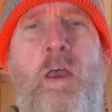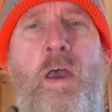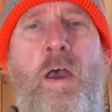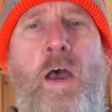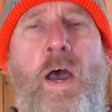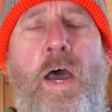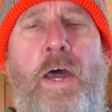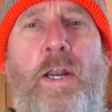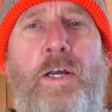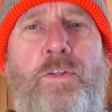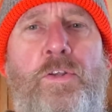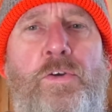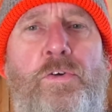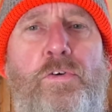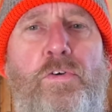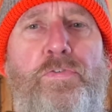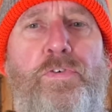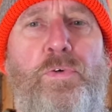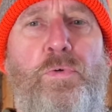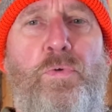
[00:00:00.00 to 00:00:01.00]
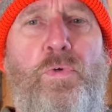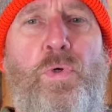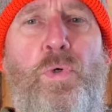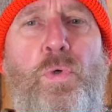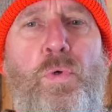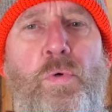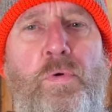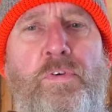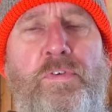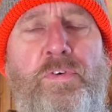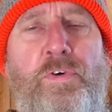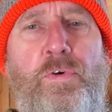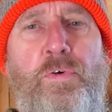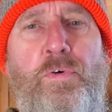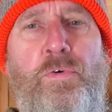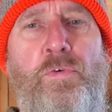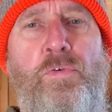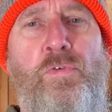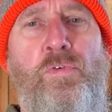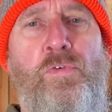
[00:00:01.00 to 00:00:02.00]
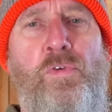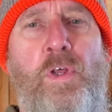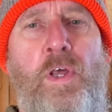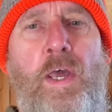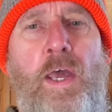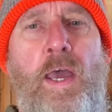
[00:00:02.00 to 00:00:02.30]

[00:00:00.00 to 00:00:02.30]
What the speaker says: I'd like to do a few tool reviews.